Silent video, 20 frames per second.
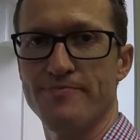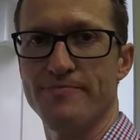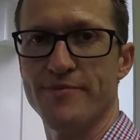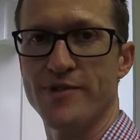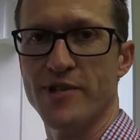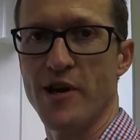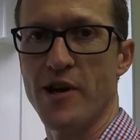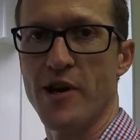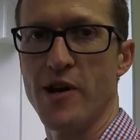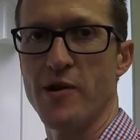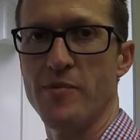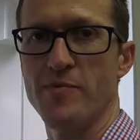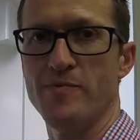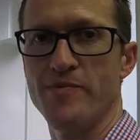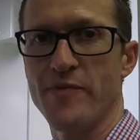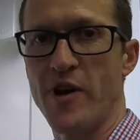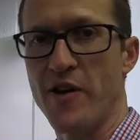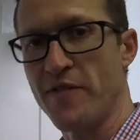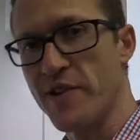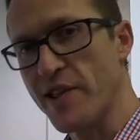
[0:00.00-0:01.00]
So
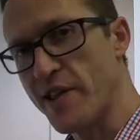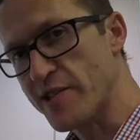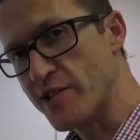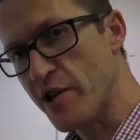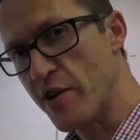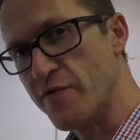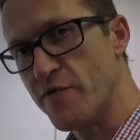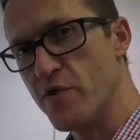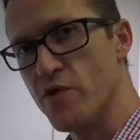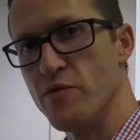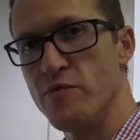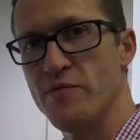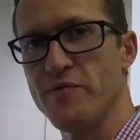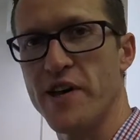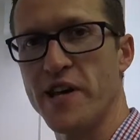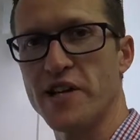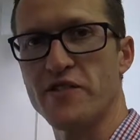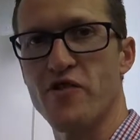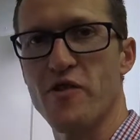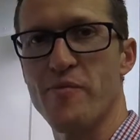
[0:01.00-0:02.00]
hopefully that's helpful.
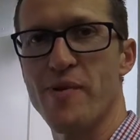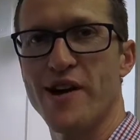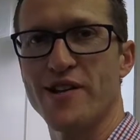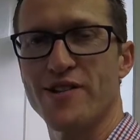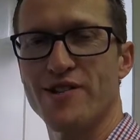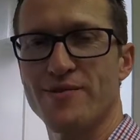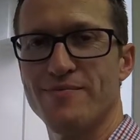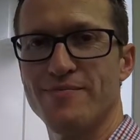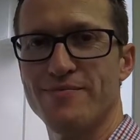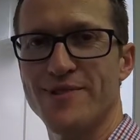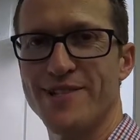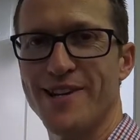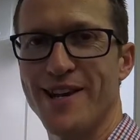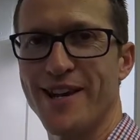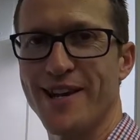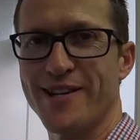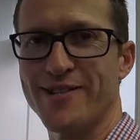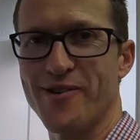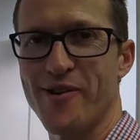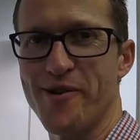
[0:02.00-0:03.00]
Thanks very much. See you
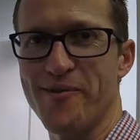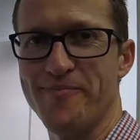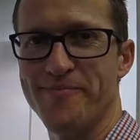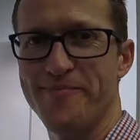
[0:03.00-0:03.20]
next time.